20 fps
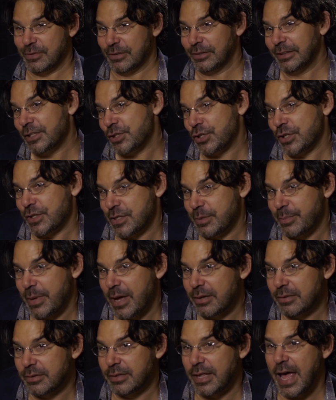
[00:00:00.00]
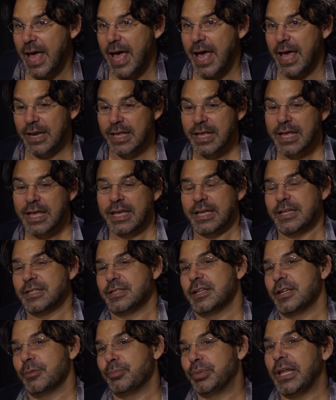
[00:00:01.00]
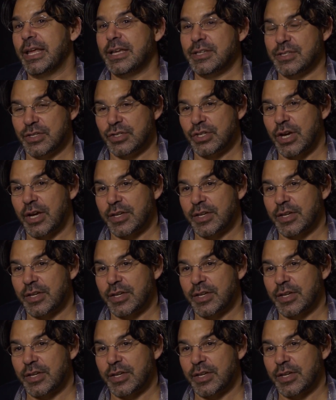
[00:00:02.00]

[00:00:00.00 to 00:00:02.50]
of delicious about that is that it plays in